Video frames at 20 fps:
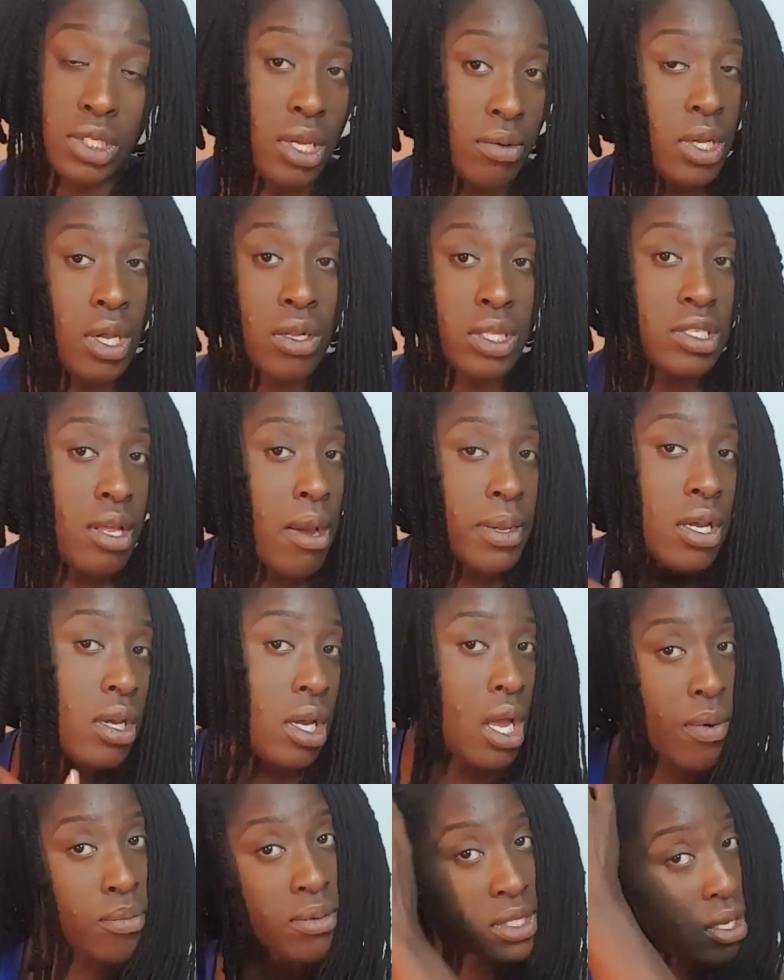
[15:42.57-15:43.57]
I'm just
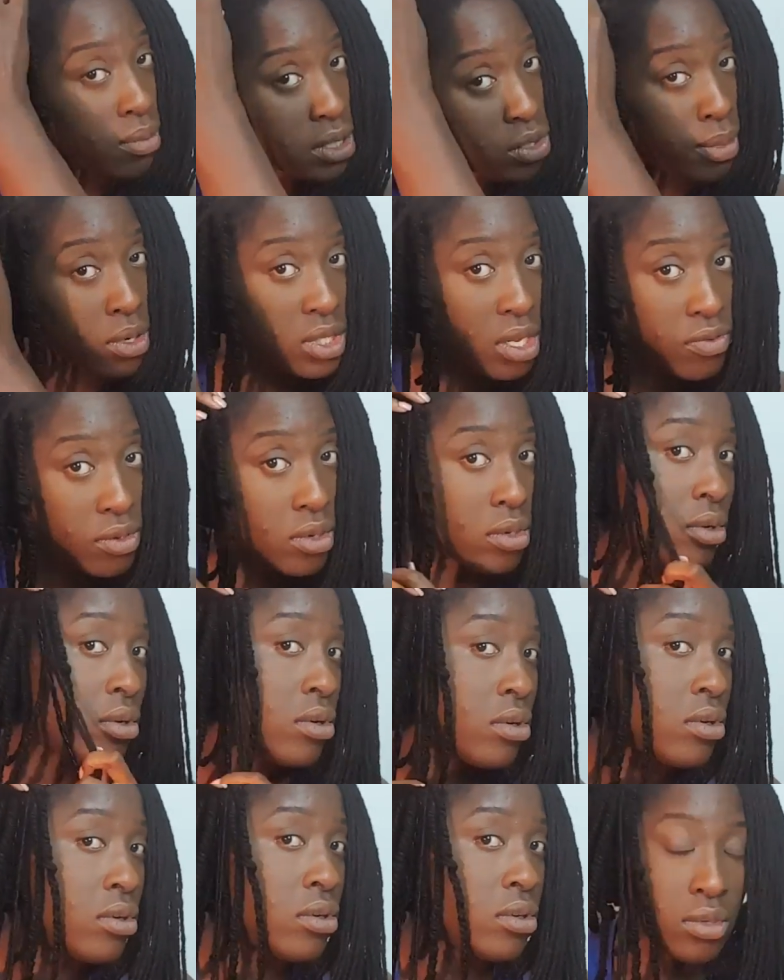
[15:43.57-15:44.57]
continuing
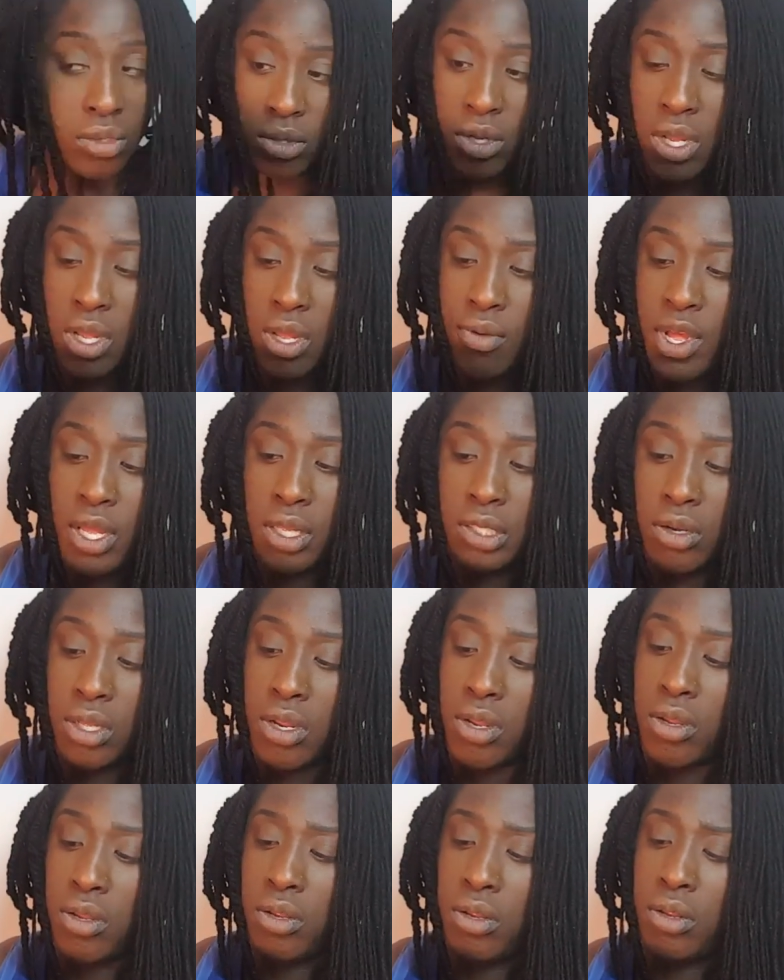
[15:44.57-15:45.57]
doing my hair until
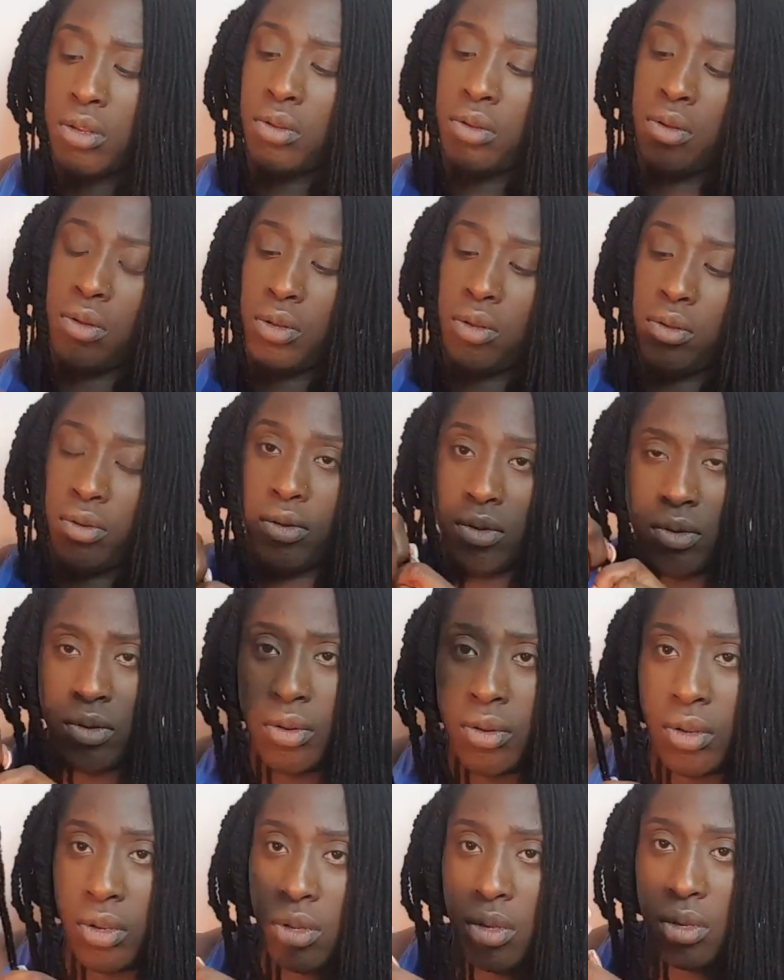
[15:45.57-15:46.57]
I get it done.
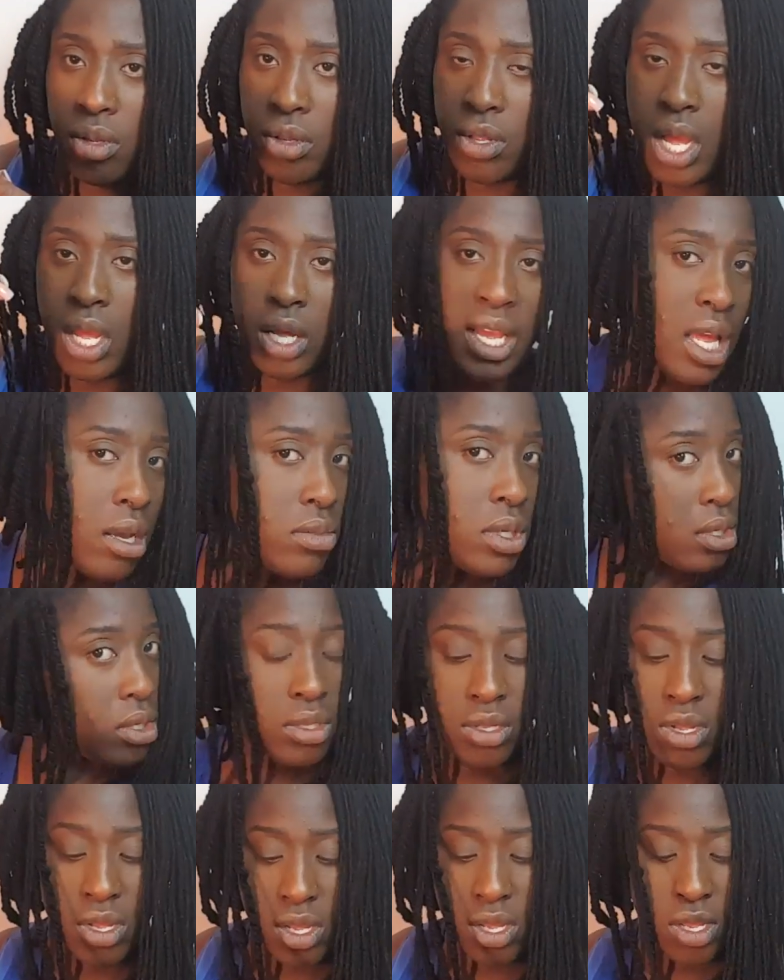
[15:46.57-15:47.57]
Now,
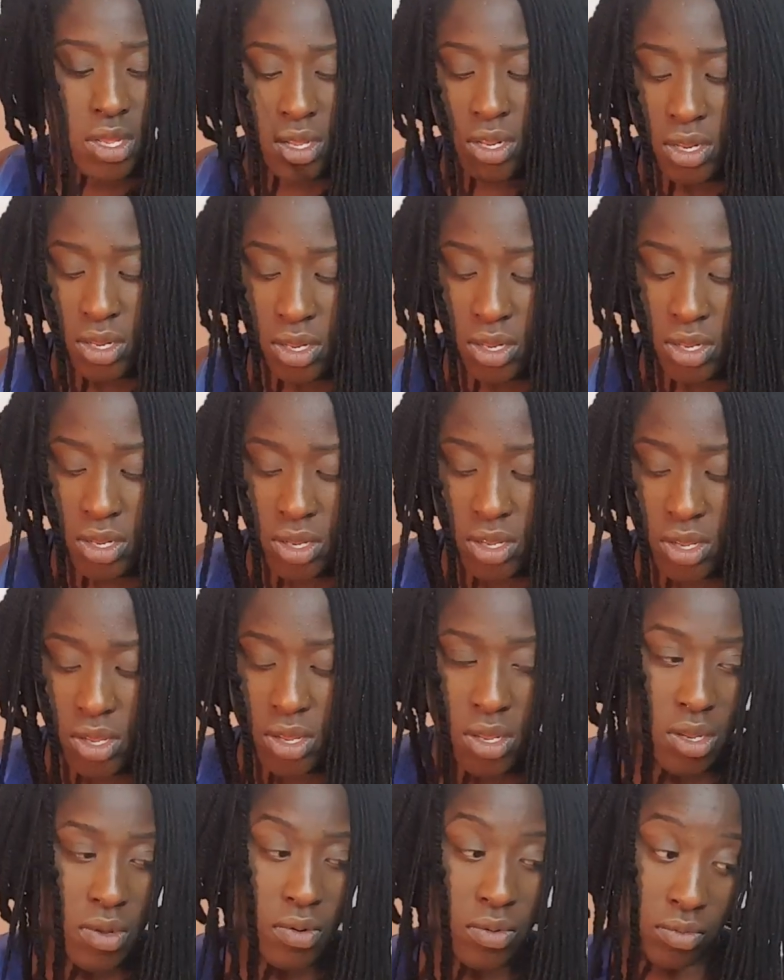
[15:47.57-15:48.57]
the difference
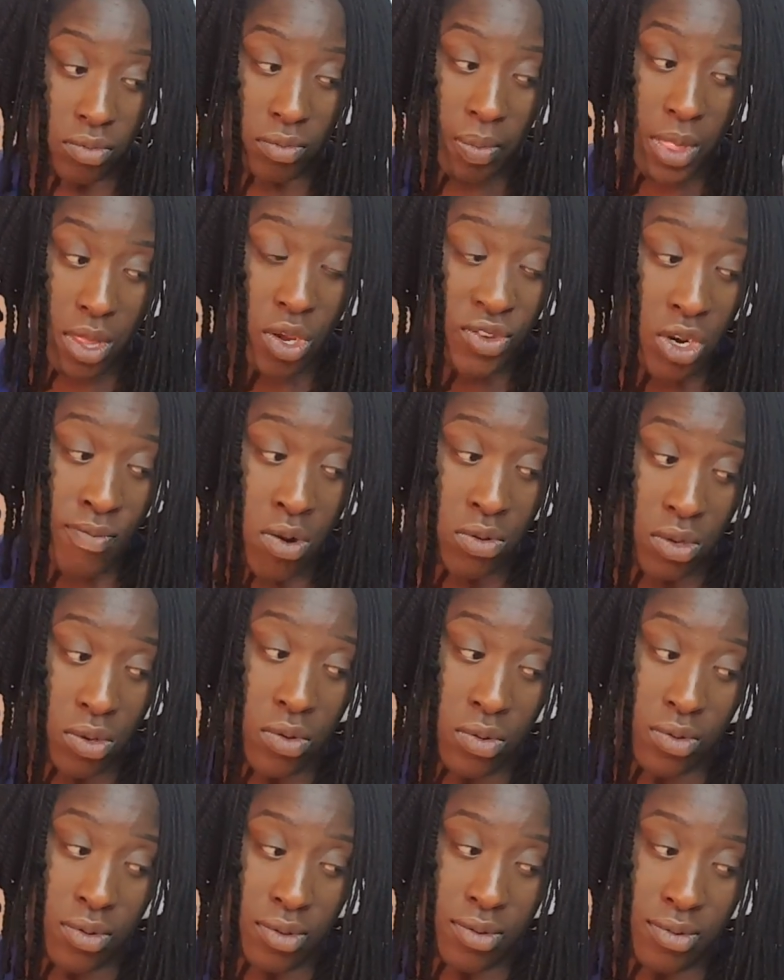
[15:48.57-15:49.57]
between the
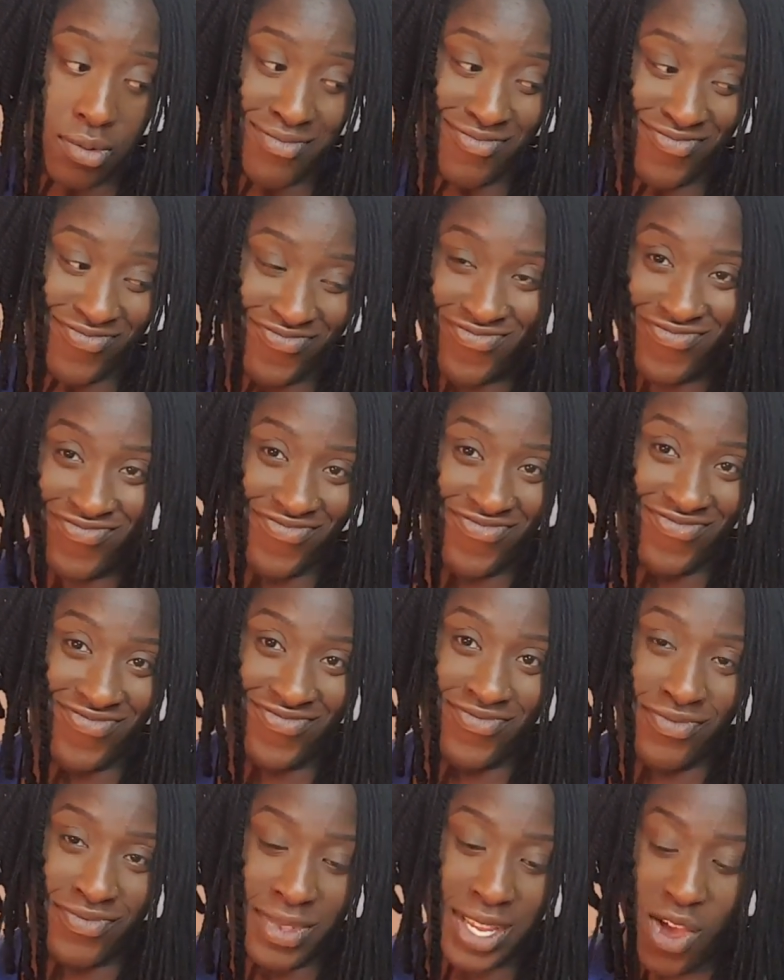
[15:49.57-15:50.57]
front part
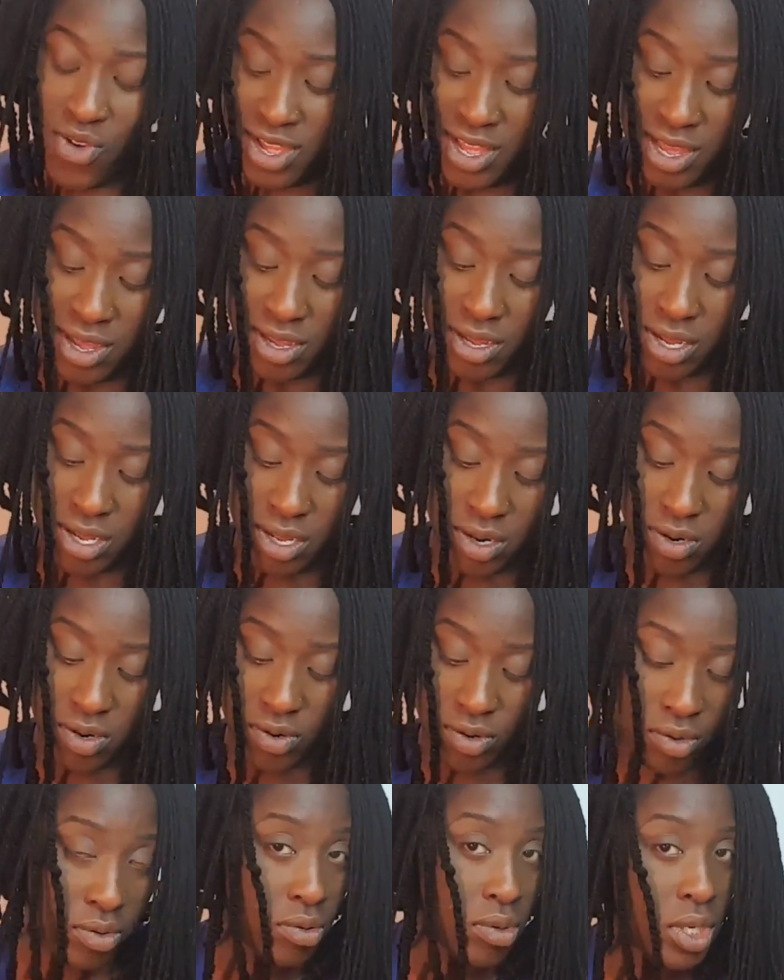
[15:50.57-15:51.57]

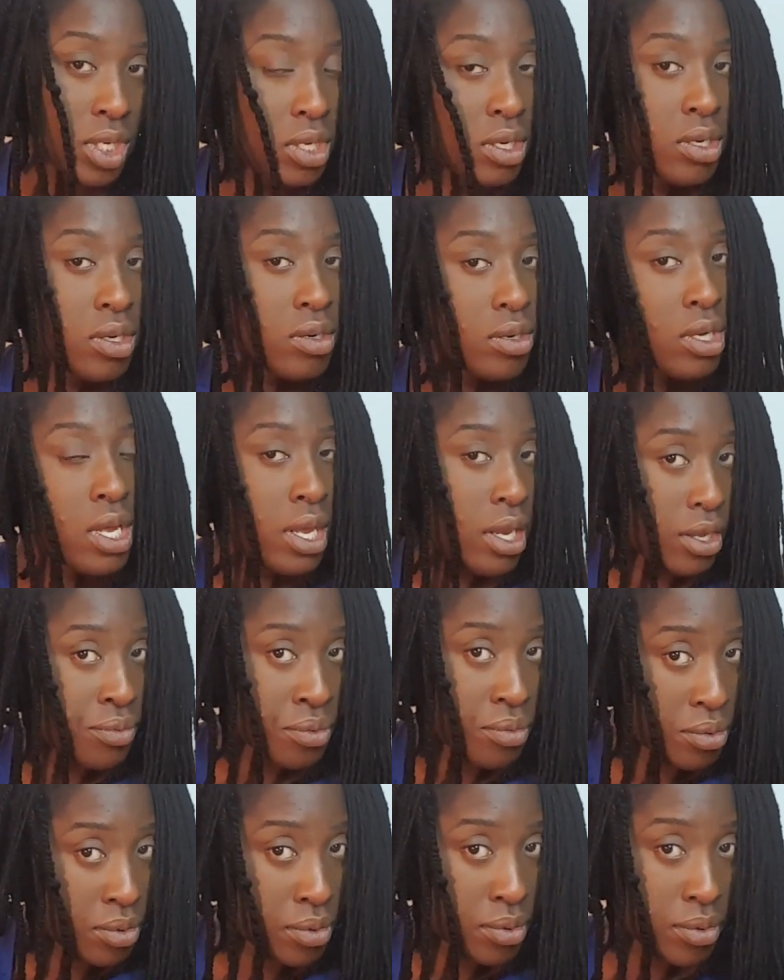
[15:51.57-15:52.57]
and the back of my
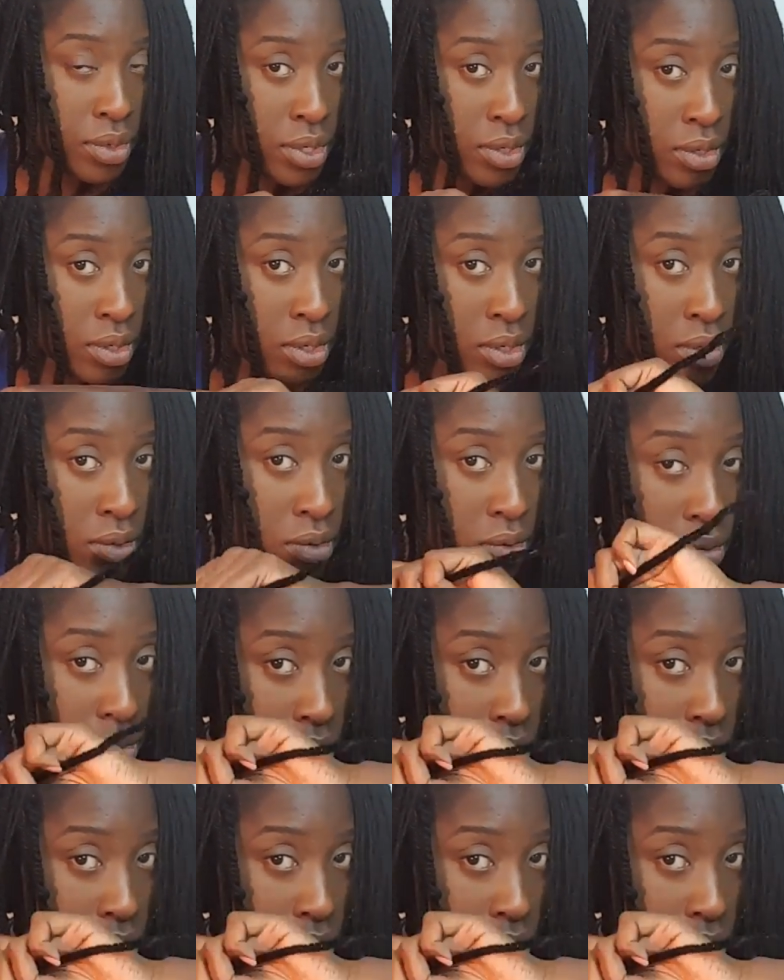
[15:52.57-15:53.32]
hair is that the